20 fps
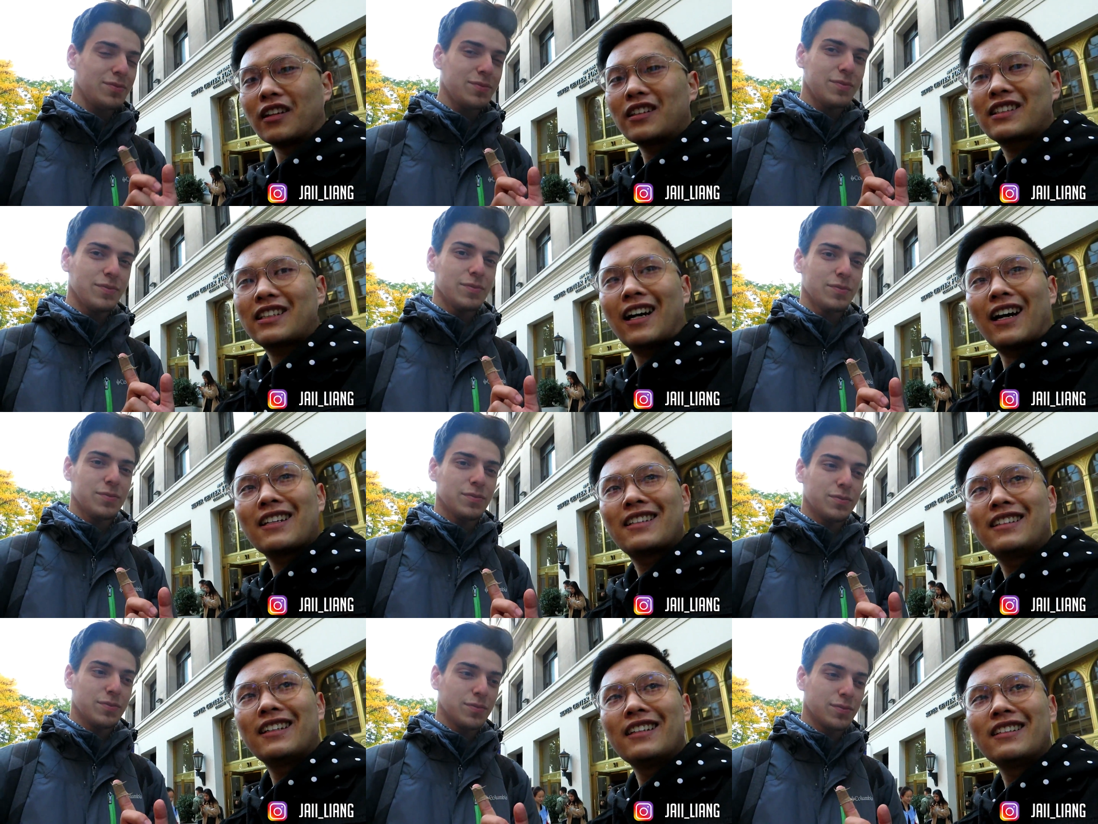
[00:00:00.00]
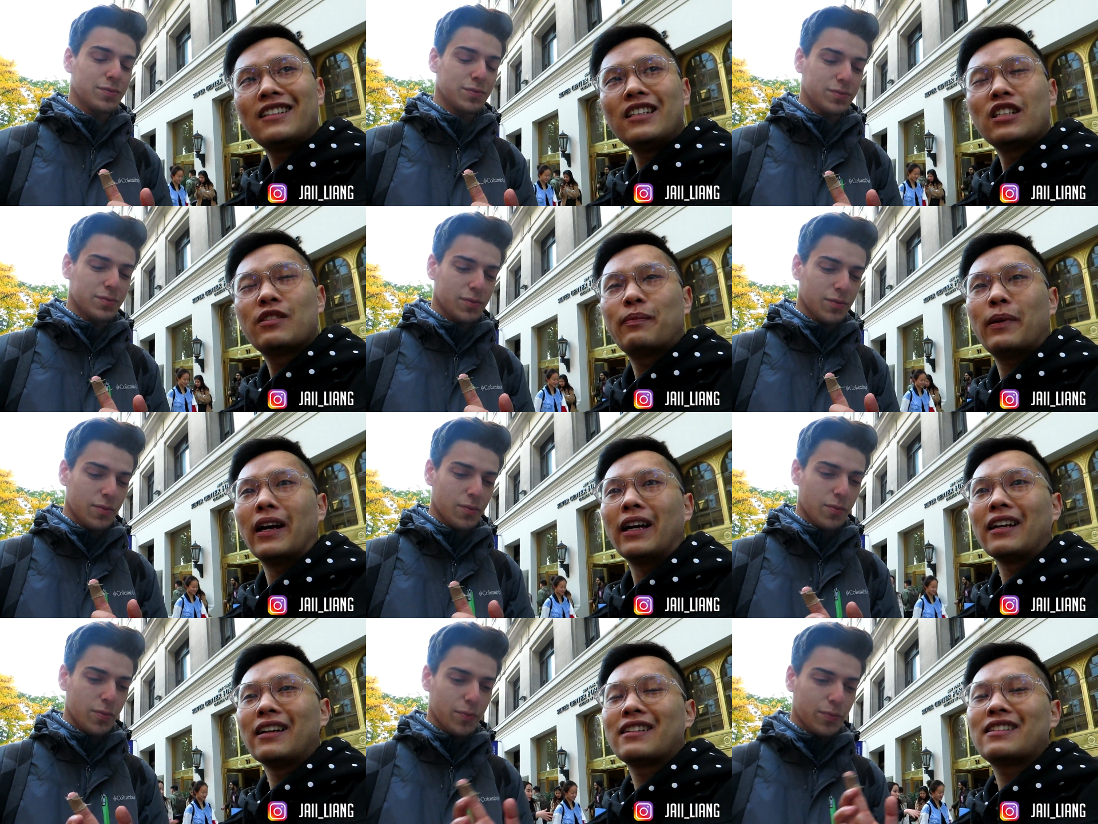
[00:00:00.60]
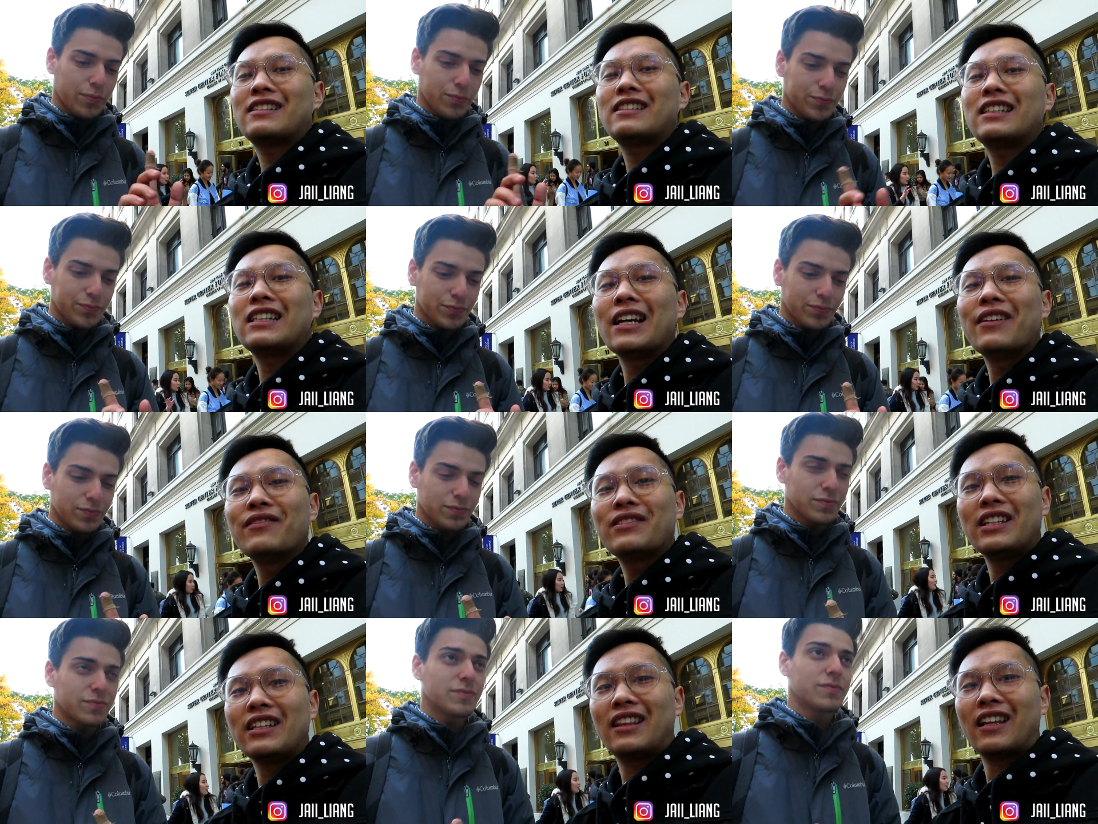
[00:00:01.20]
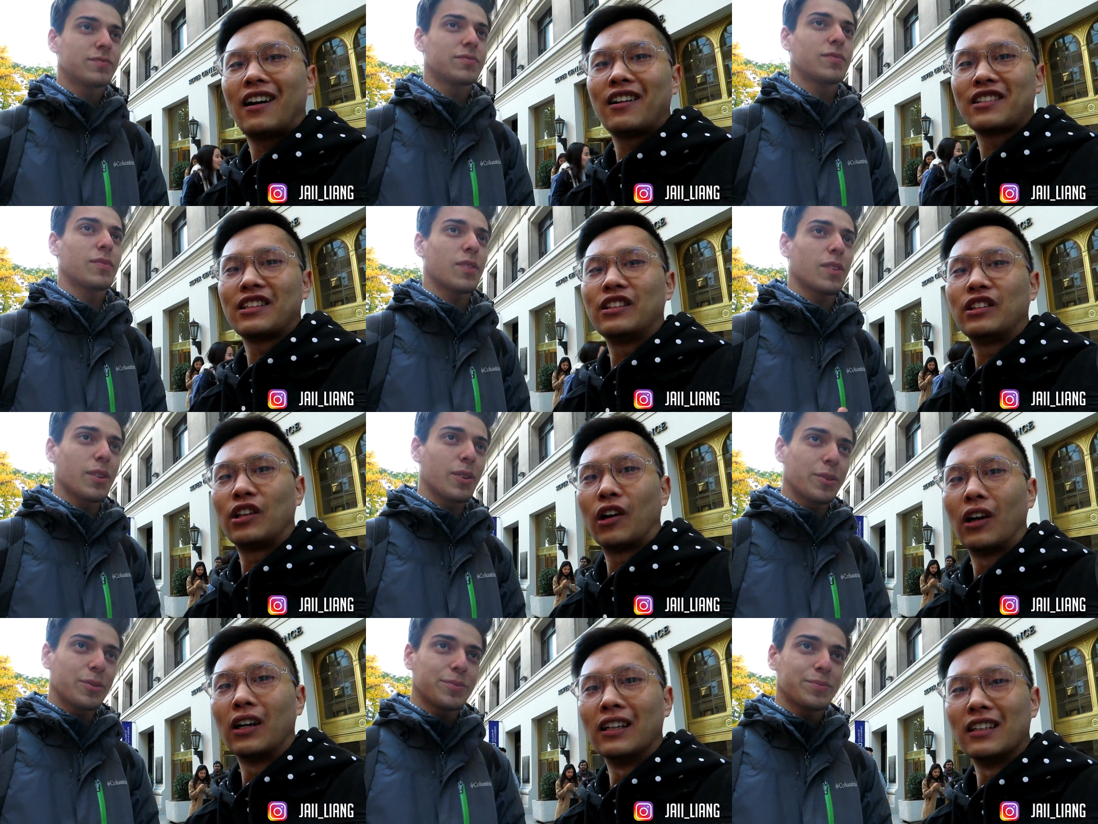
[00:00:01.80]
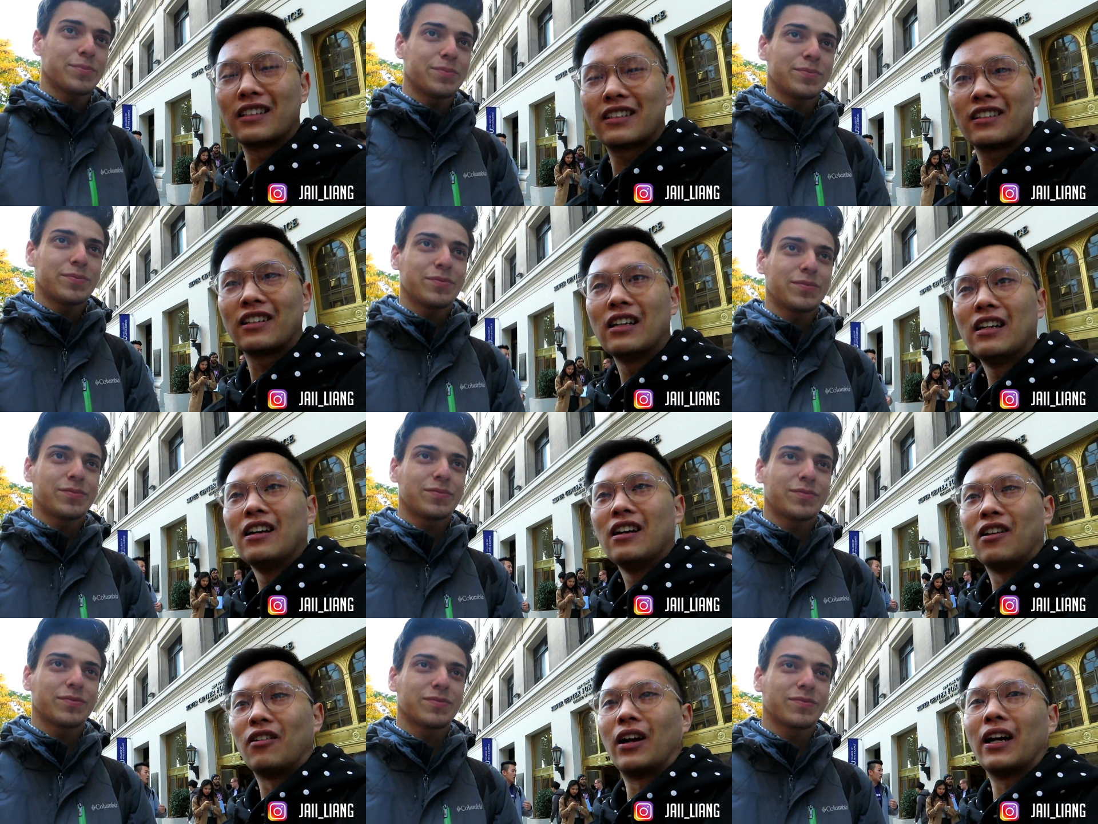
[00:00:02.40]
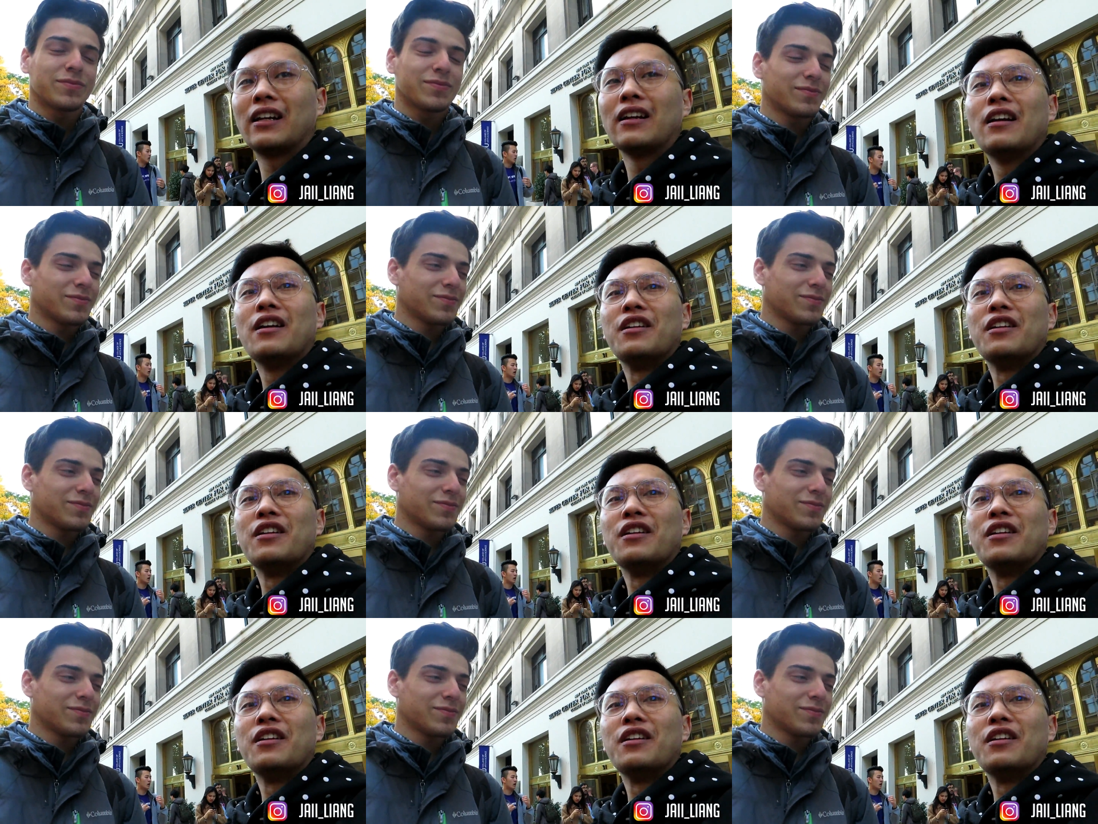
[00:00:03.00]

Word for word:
Speaker 1: this guy says he's paying seventy thousand dollars, right?